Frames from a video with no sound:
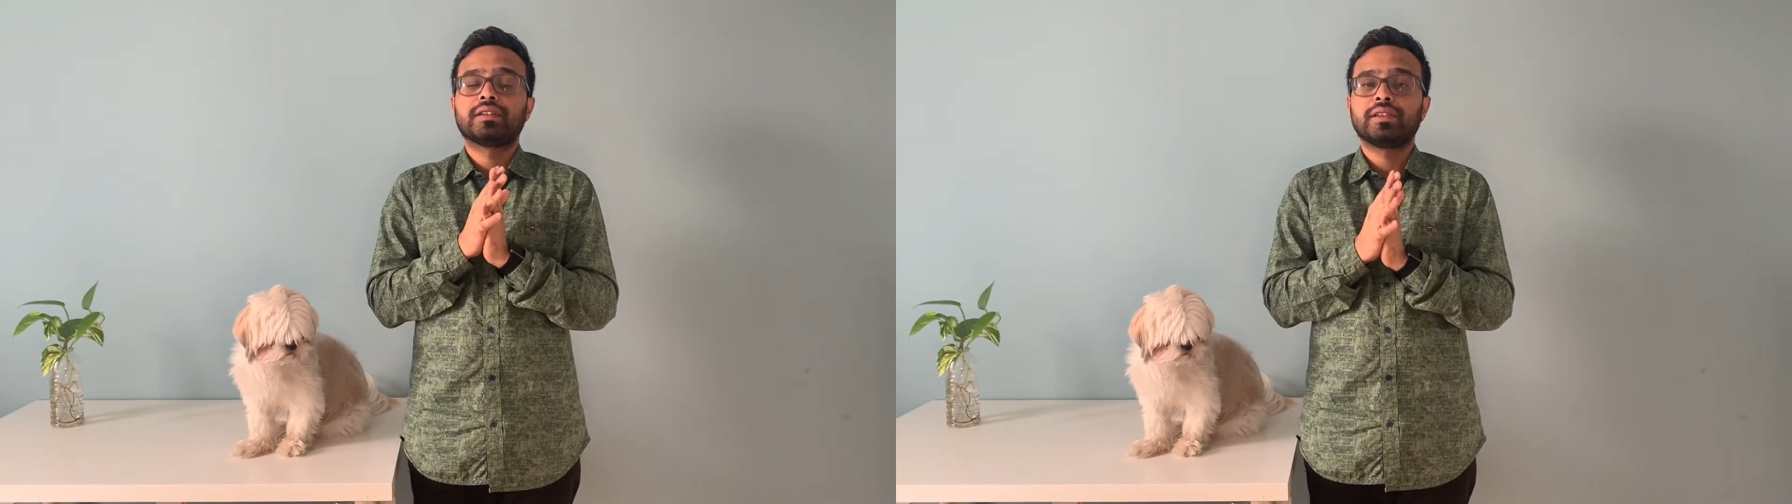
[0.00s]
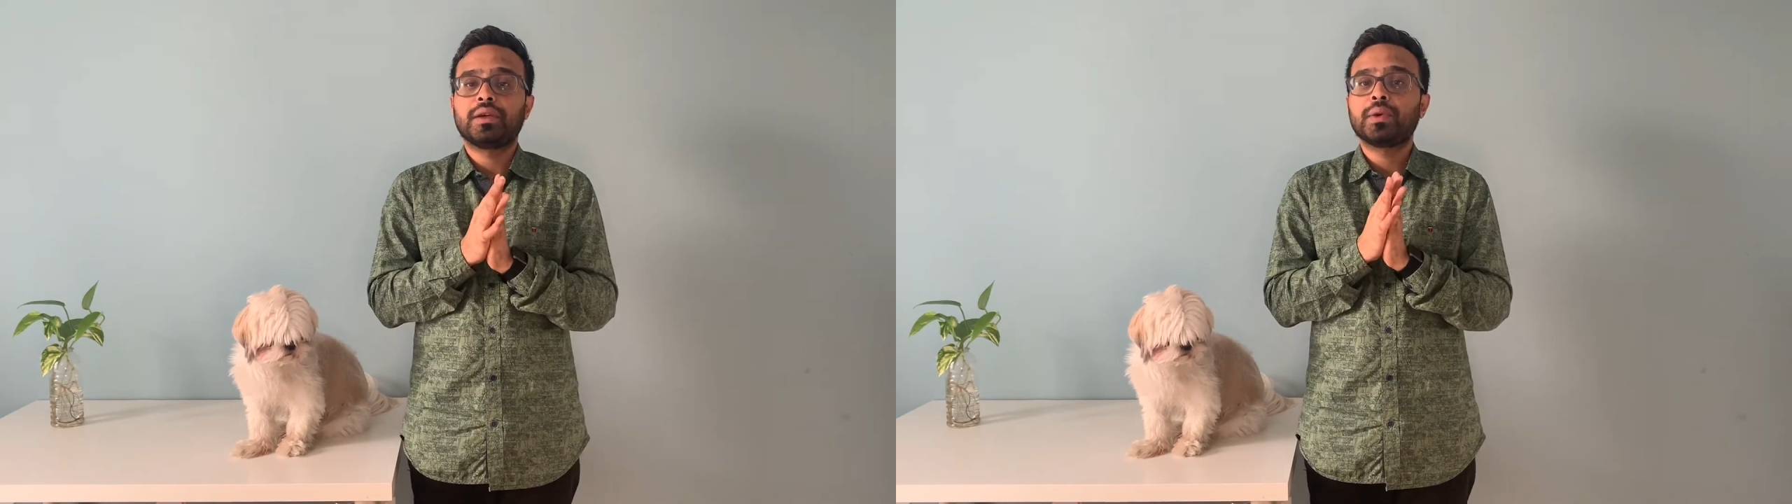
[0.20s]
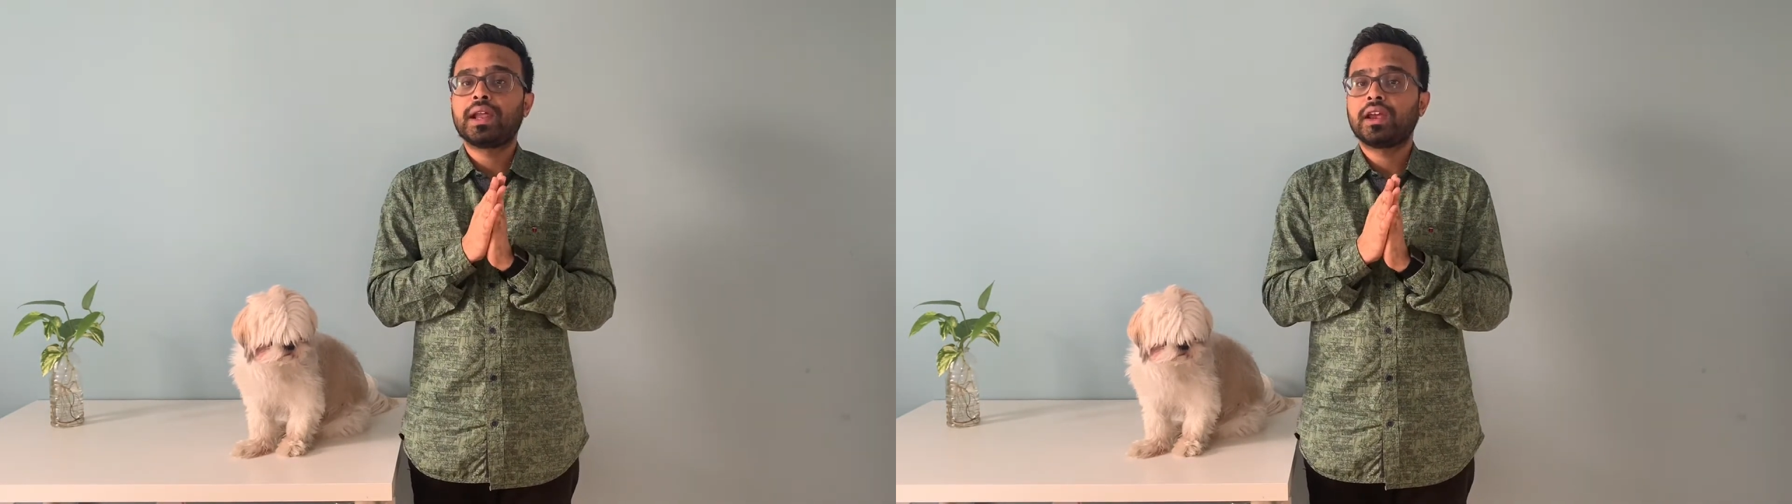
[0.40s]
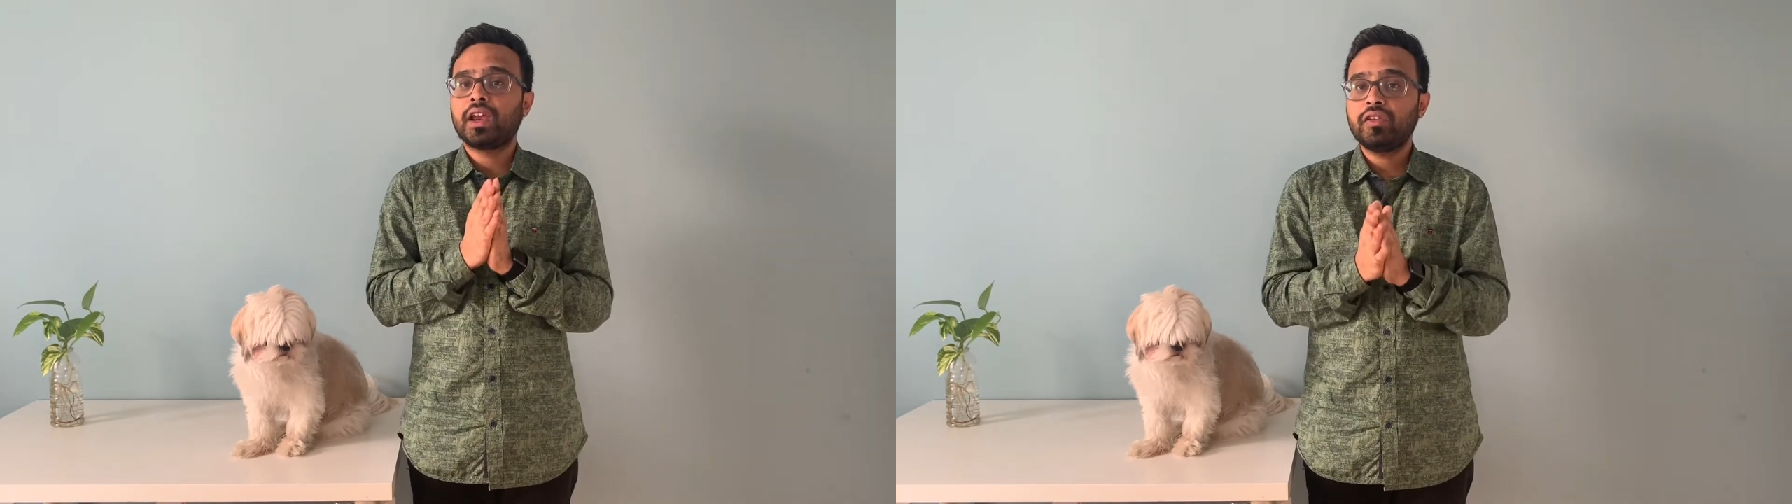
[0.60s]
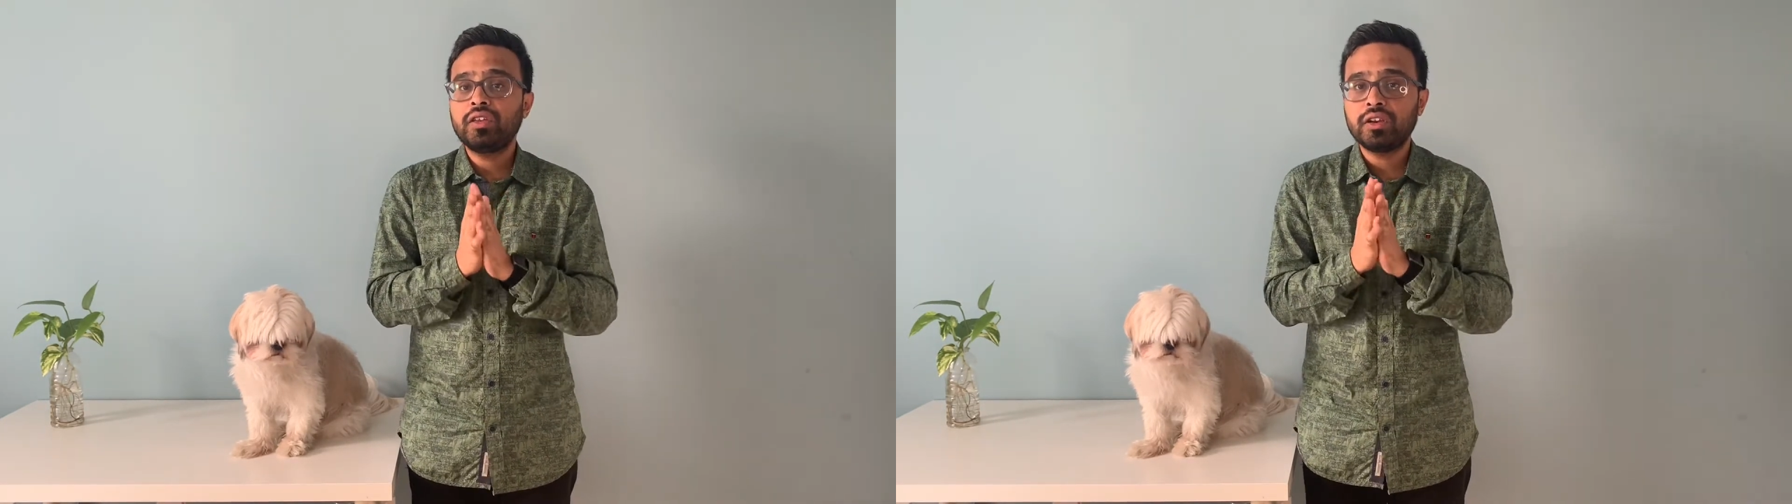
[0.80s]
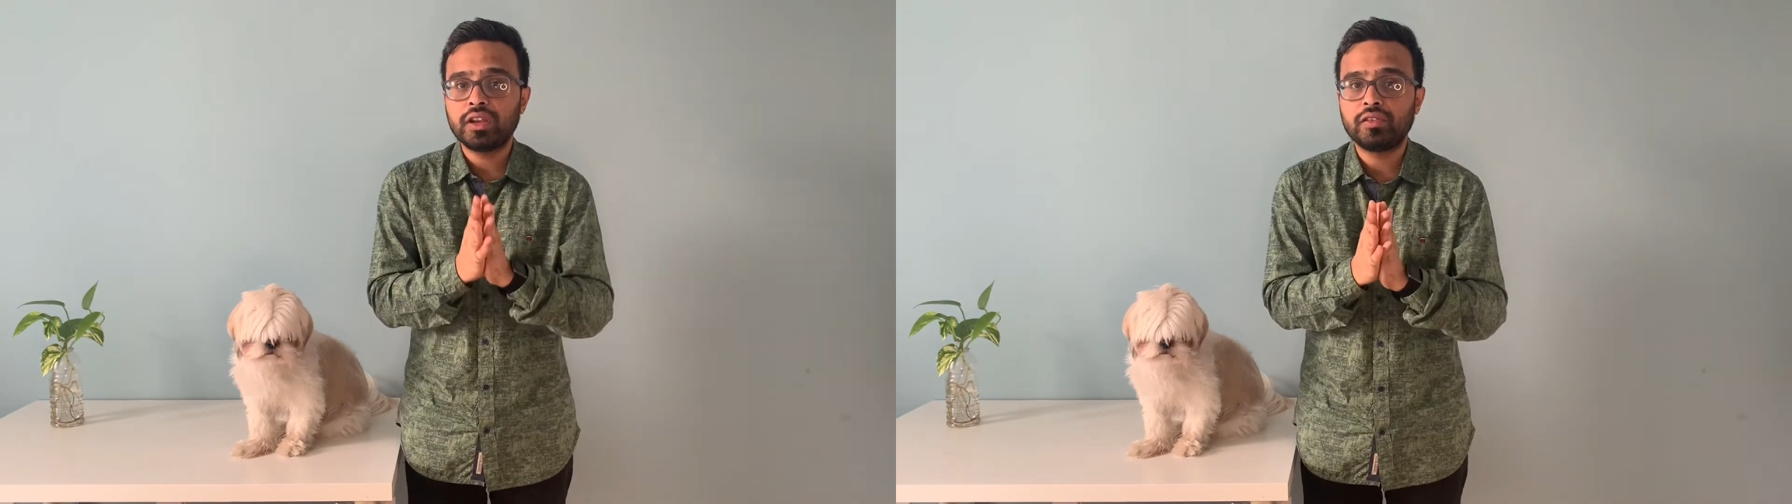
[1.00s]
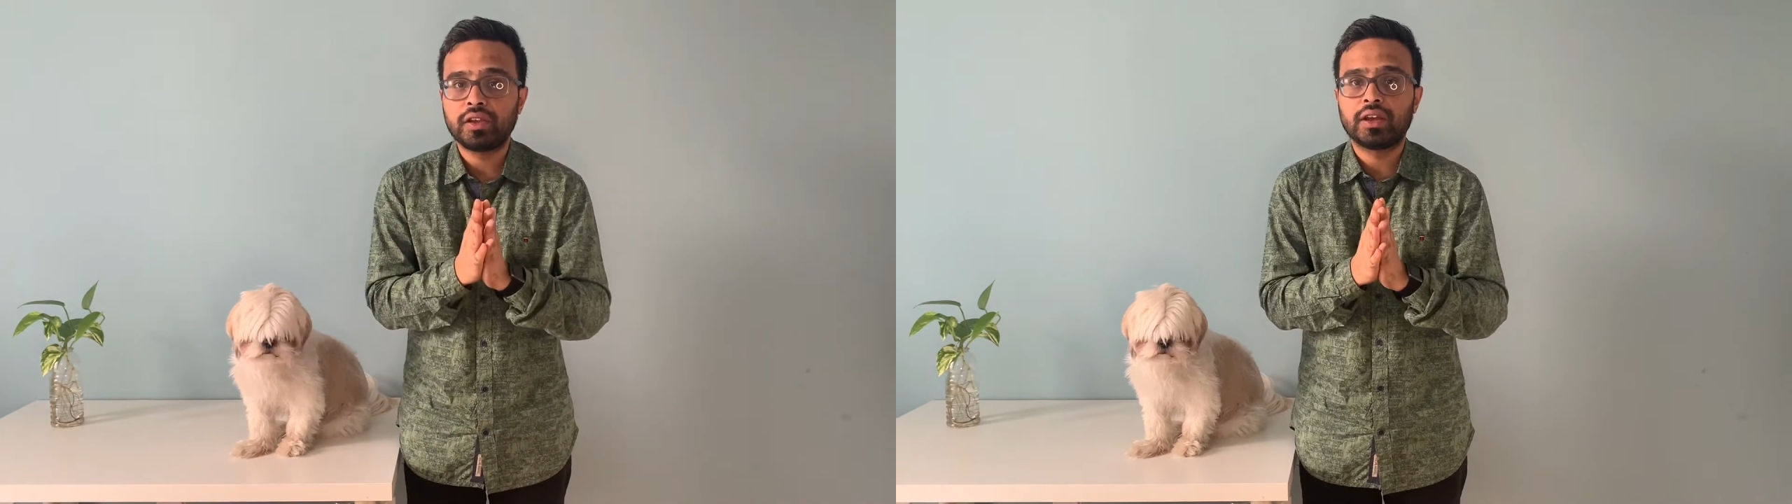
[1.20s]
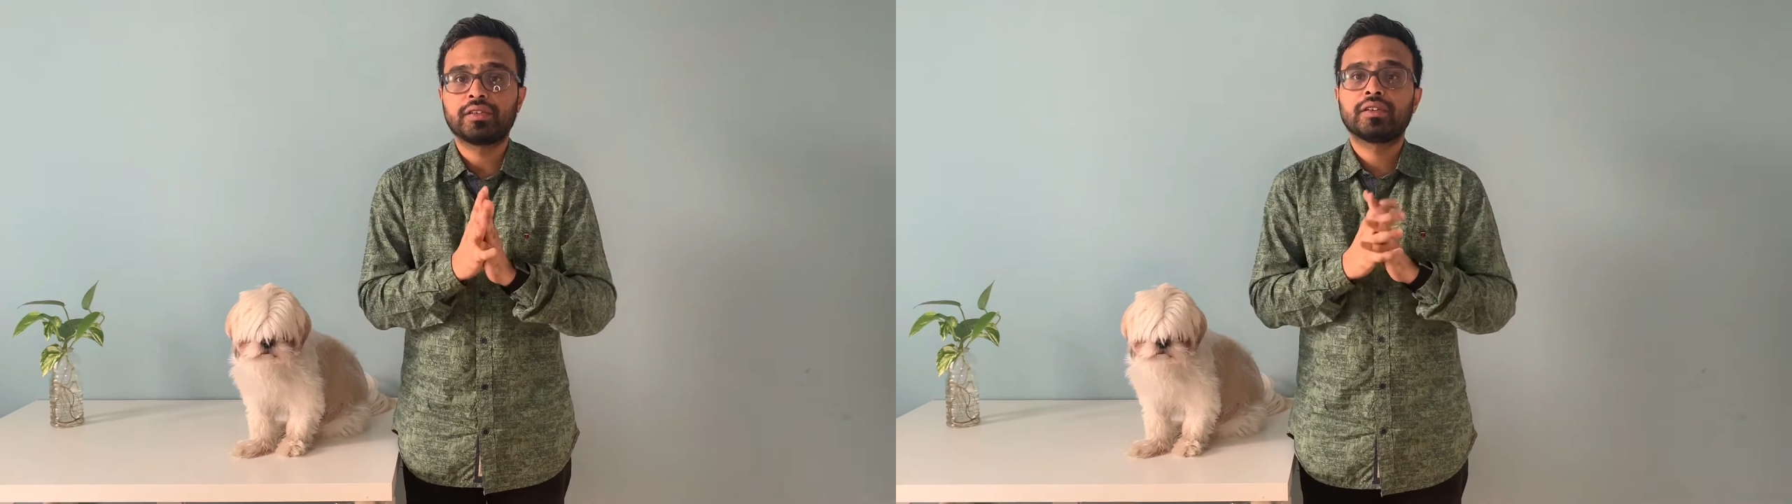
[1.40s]
They will engage the
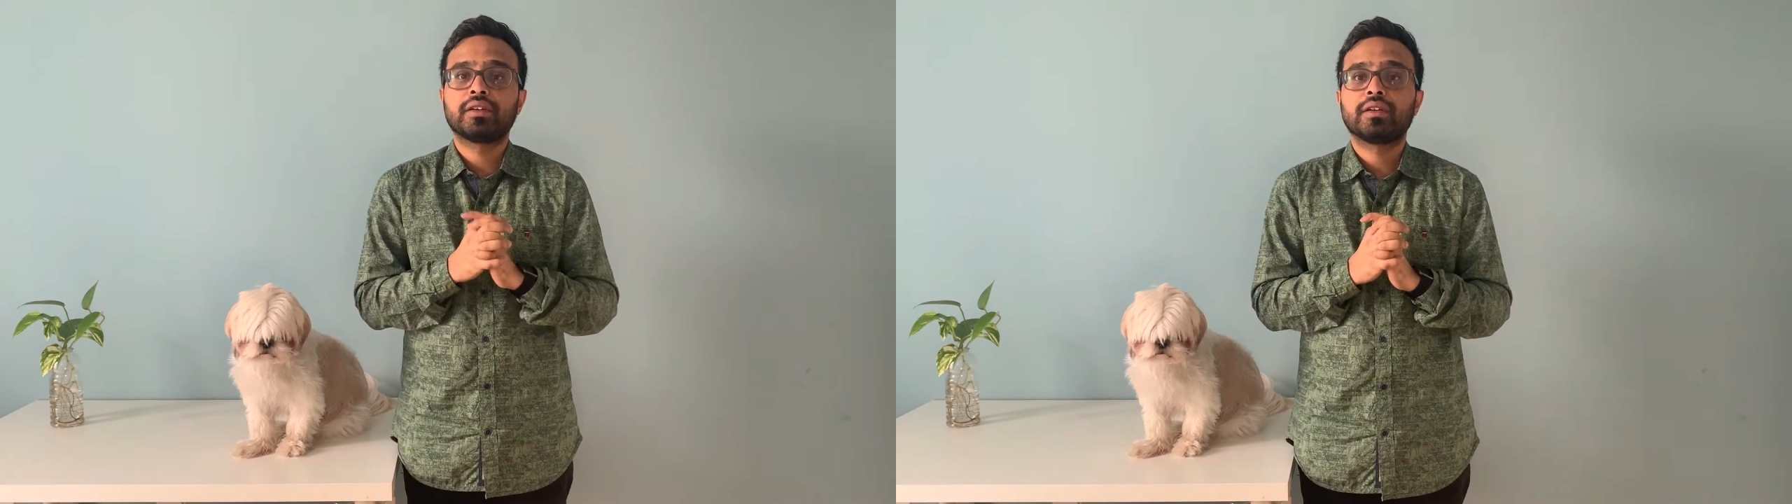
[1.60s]
TCS,